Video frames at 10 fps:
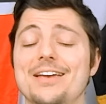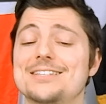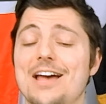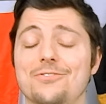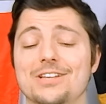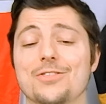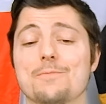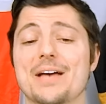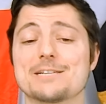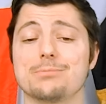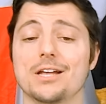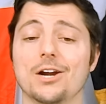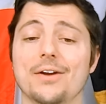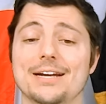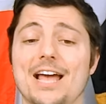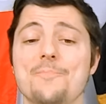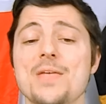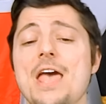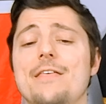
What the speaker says: He's definitely their best player right now.